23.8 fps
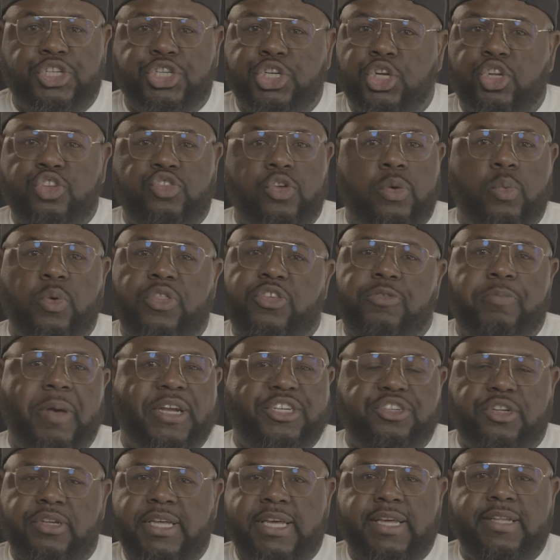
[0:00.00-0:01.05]
children with
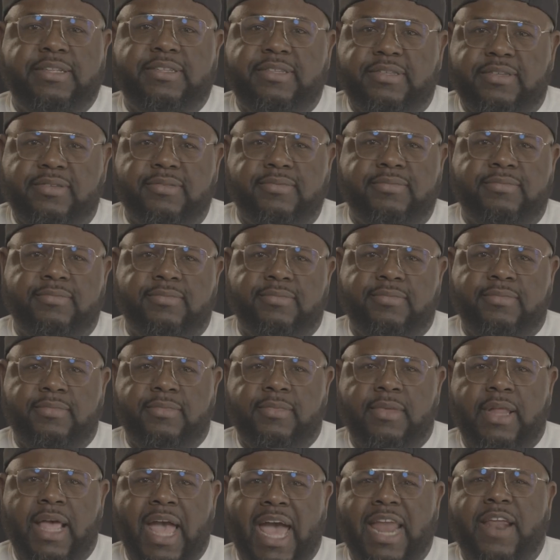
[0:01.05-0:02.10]
special needs,
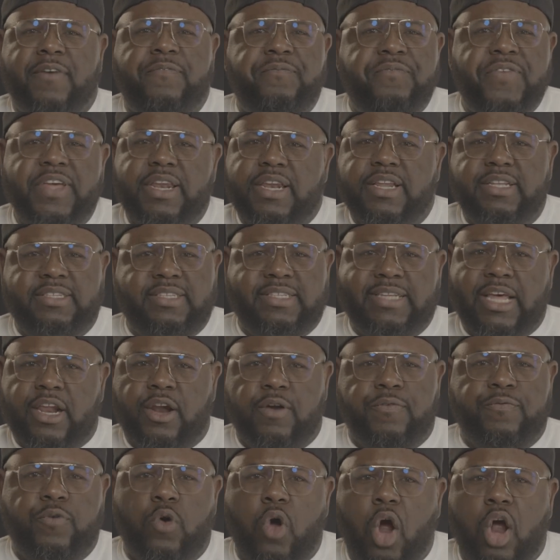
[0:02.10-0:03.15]
and a fitness
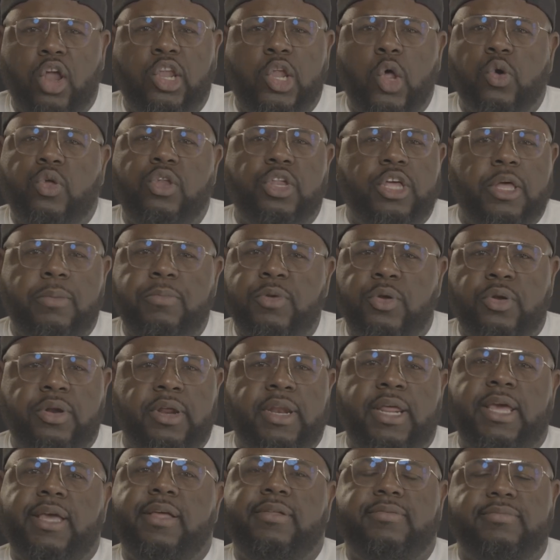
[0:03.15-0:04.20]
center for our local
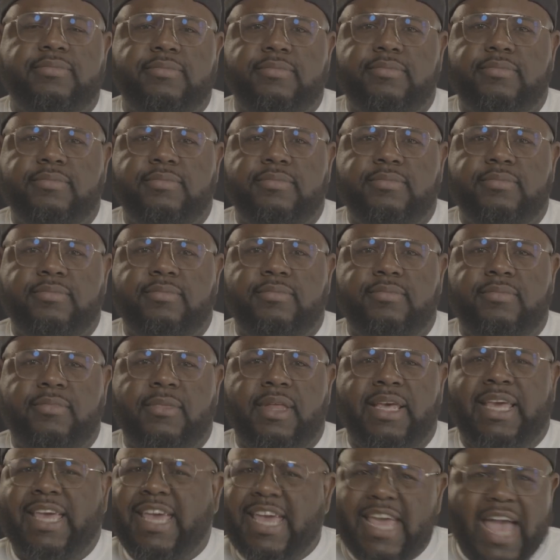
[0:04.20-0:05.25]
community,
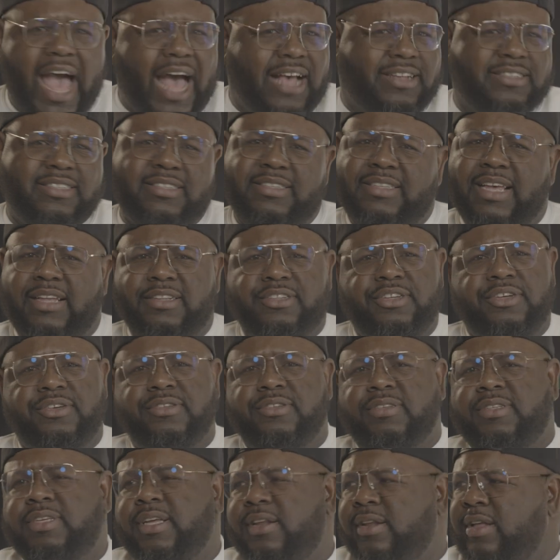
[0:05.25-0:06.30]
kiosk
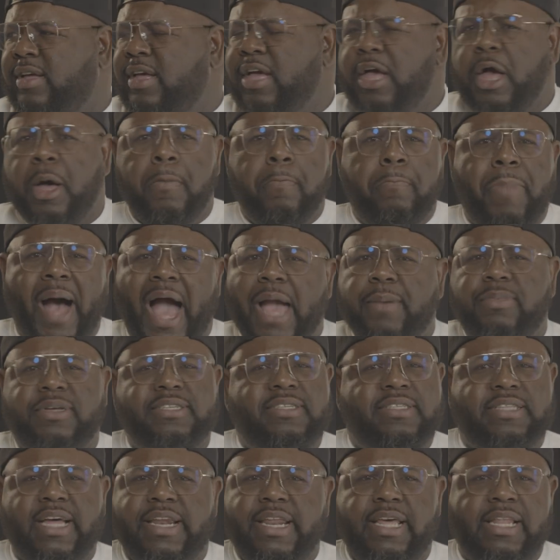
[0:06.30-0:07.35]
centers and
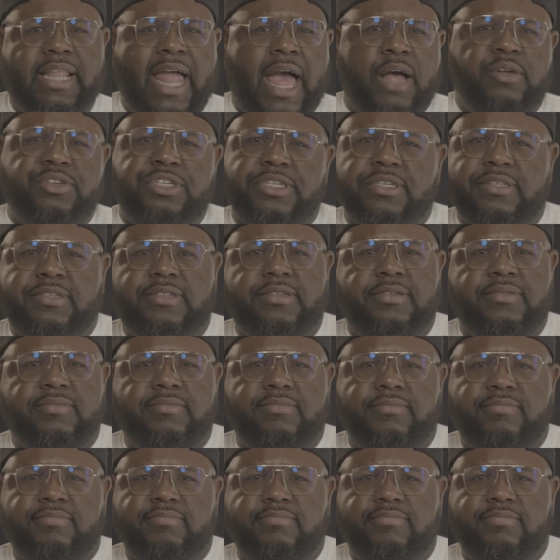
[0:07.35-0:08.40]
Bible study lounges,
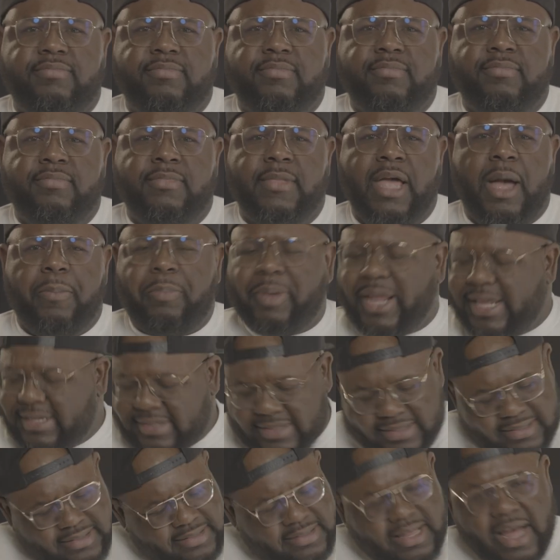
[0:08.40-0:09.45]
a
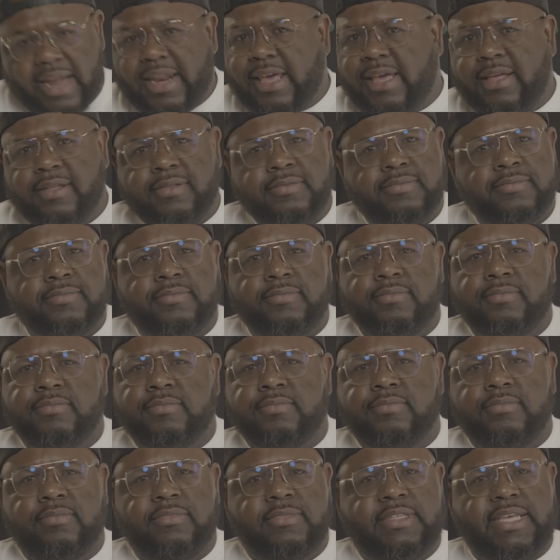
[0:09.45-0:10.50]
place to study,
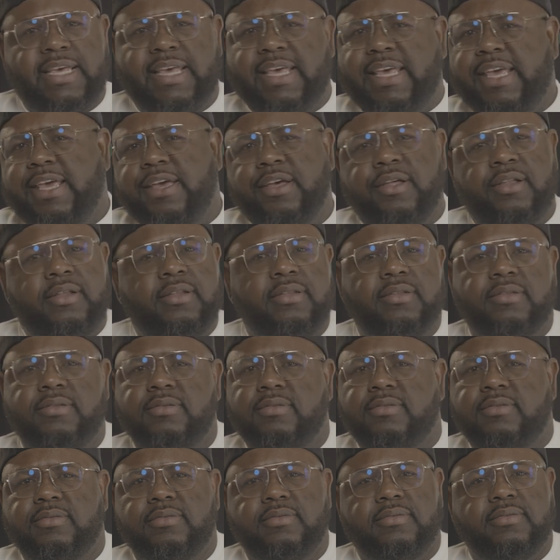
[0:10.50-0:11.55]
to heal,
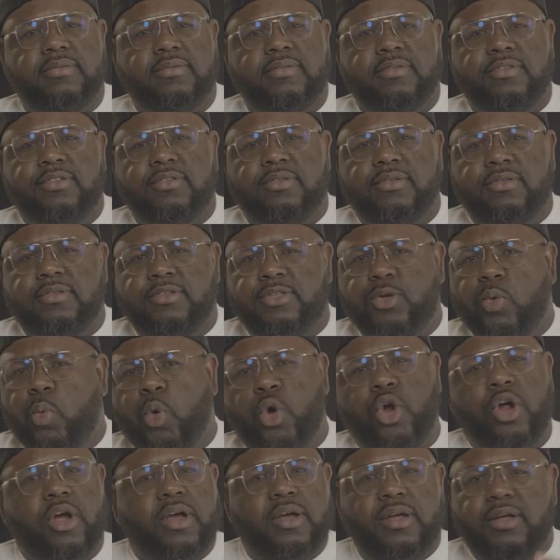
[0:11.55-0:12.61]
to
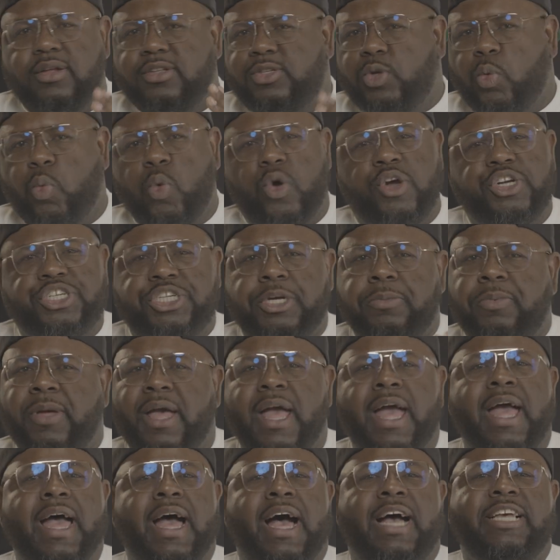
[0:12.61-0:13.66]
work, to worship,
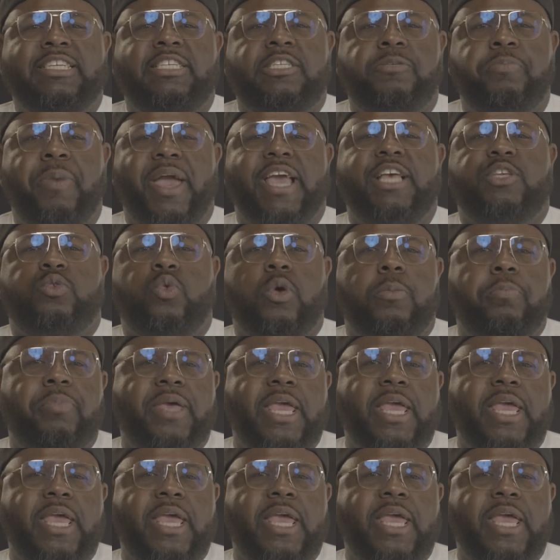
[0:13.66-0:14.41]
a space where